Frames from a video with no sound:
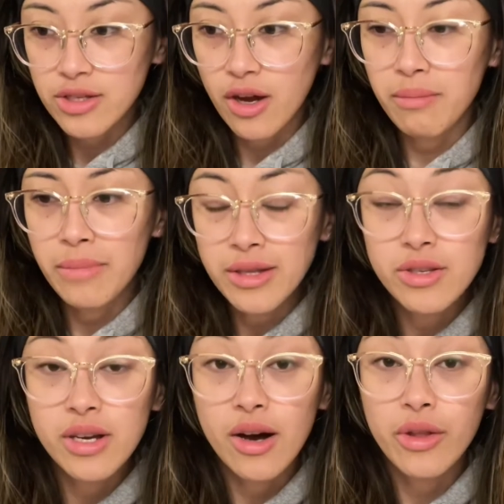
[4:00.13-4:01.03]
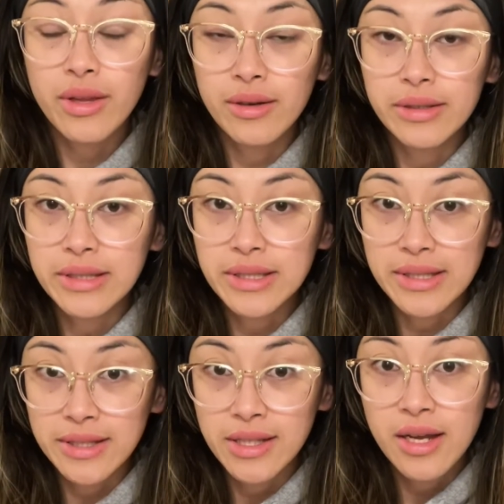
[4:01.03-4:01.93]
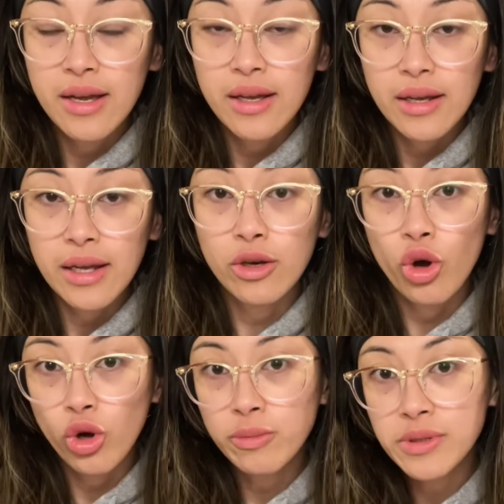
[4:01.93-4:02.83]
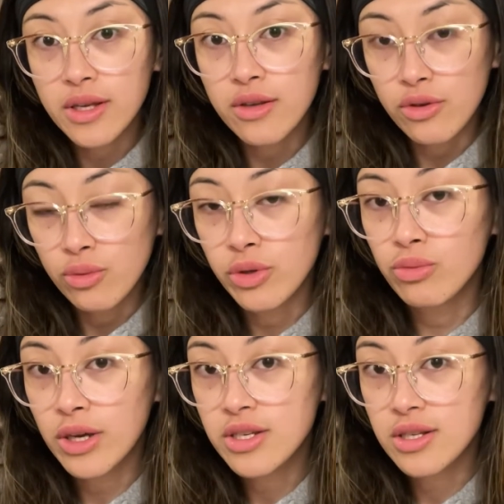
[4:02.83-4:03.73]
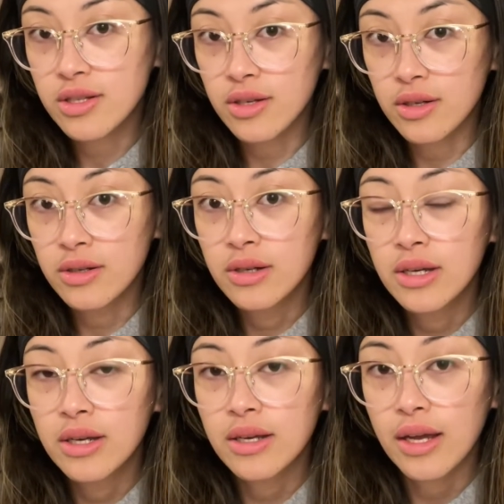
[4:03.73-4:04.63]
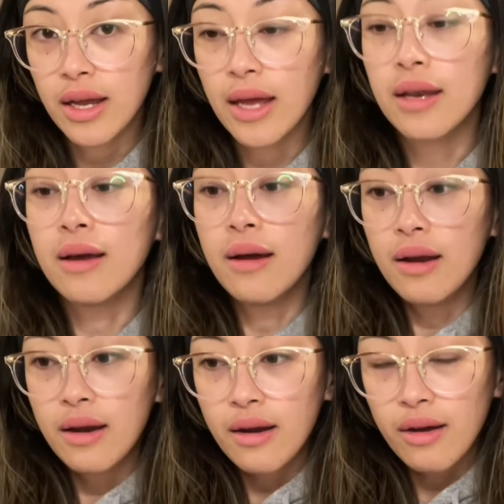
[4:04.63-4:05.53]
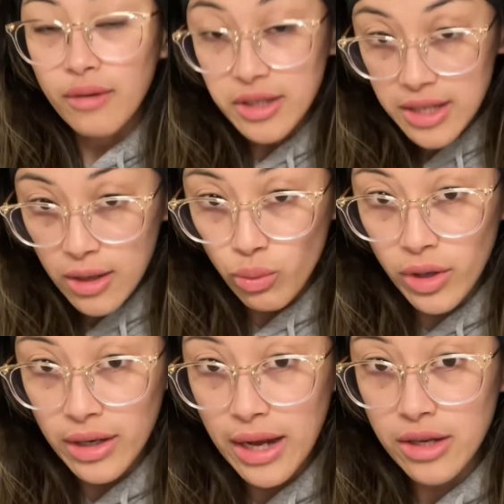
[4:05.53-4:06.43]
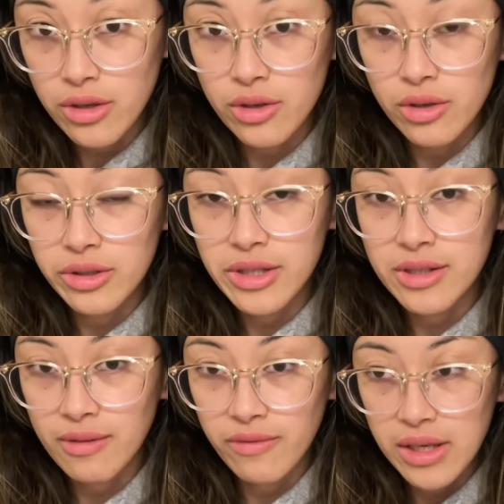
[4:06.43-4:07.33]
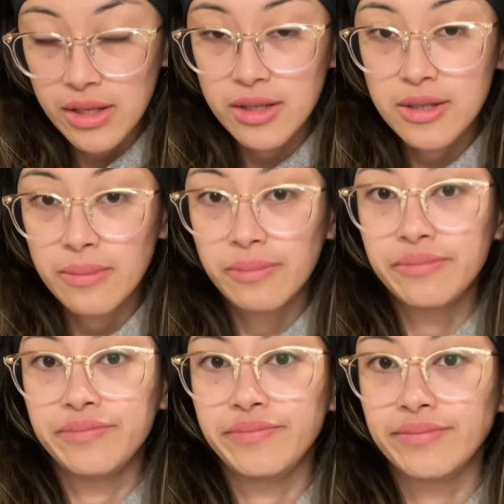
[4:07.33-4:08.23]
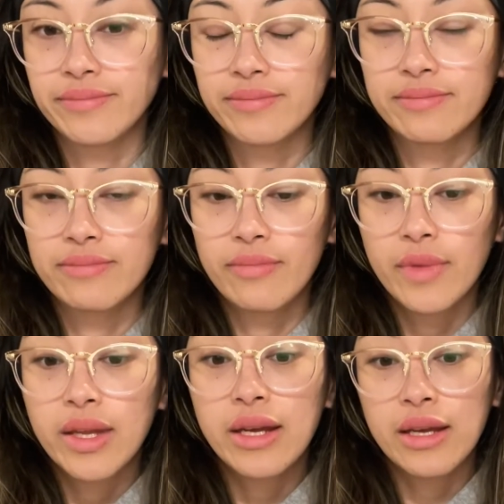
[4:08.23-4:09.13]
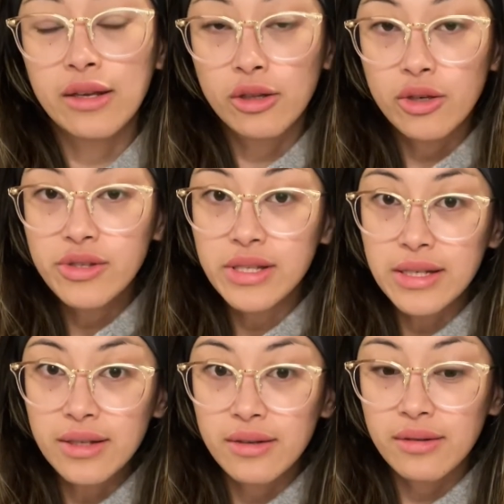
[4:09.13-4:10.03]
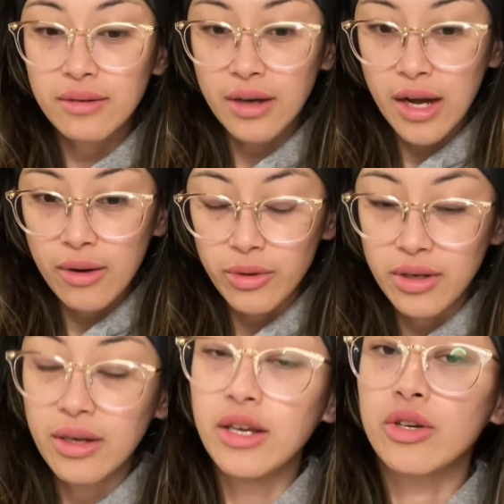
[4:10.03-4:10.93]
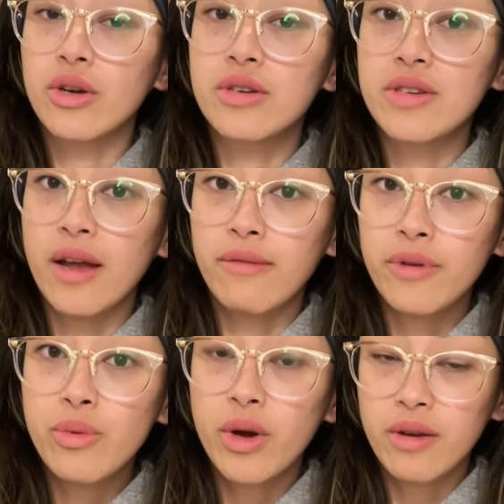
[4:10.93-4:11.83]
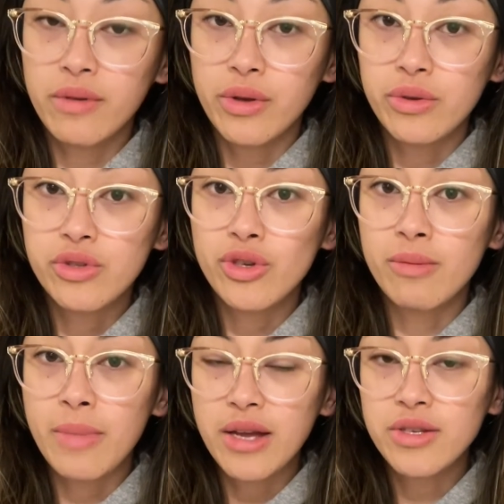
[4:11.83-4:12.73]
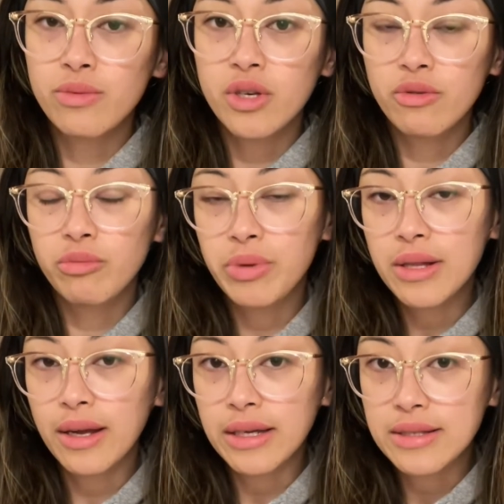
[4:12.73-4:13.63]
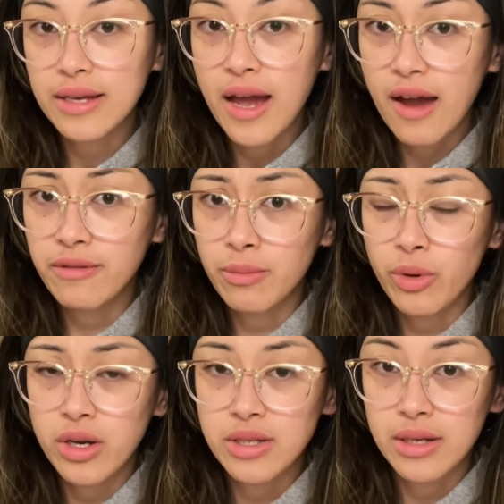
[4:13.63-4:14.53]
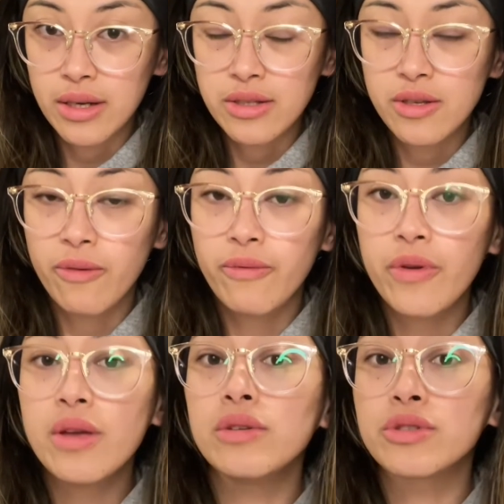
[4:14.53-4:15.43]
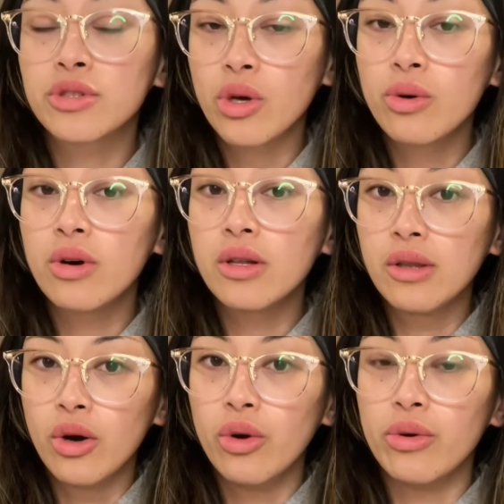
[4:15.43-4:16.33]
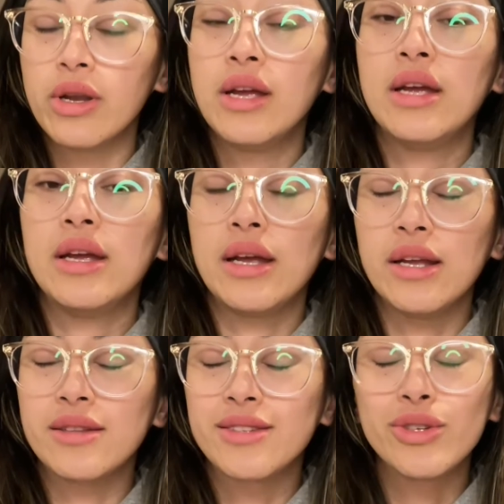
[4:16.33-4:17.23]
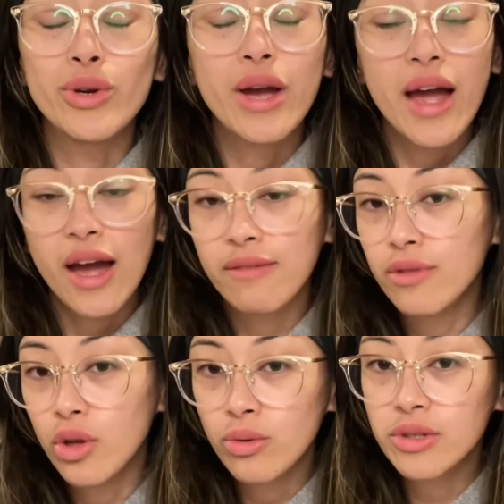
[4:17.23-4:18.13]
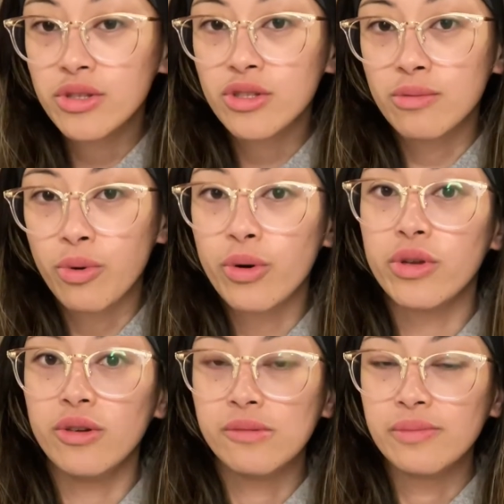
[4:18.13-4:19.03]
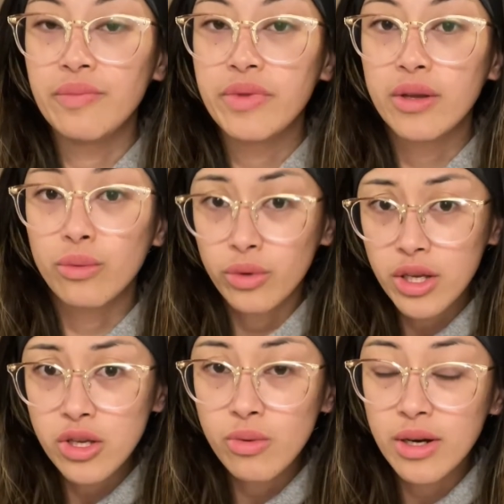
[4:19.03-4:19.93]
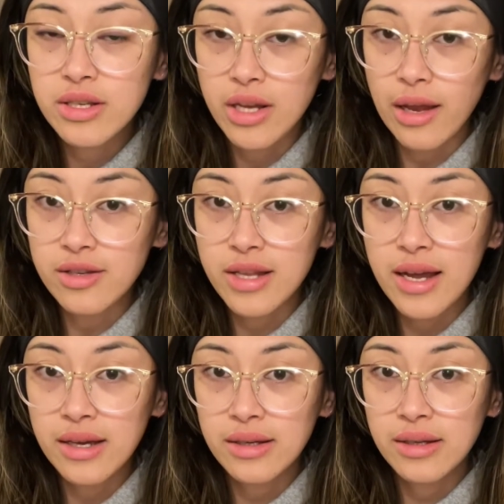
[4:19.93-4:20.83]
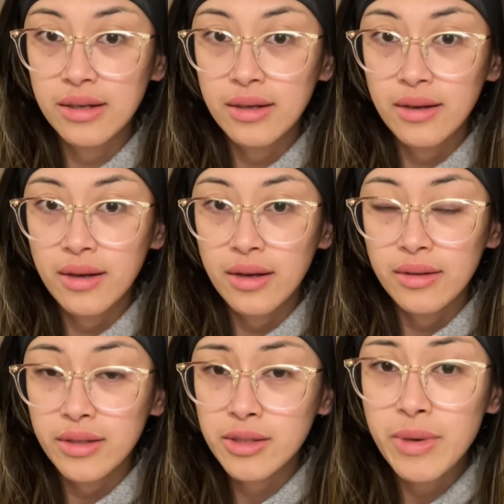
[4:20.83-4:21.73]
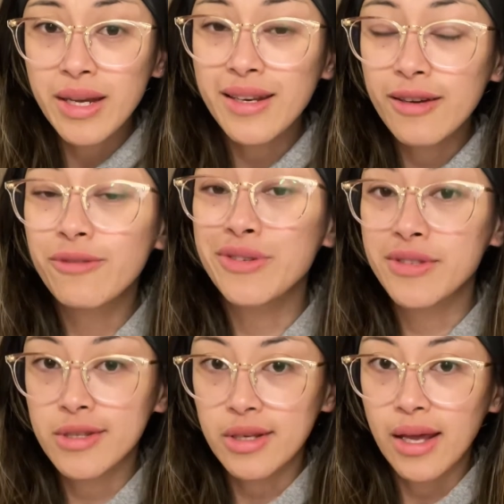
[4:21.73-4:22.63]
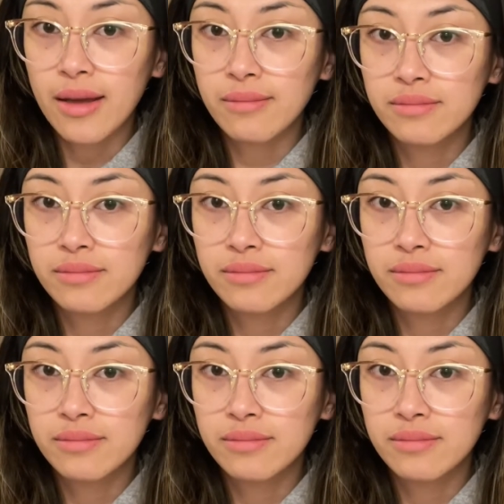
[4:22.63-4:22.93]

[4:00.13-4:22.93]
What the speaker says: on Mental Health Illnesses in hopes that you would register and attend one at your earliest convenience. In closing, I would encourage every one of you to imagine what it would be like to have depression and to feel so alone and to have no one to support you. Wouldn't you want to change that? Let's make a difference today.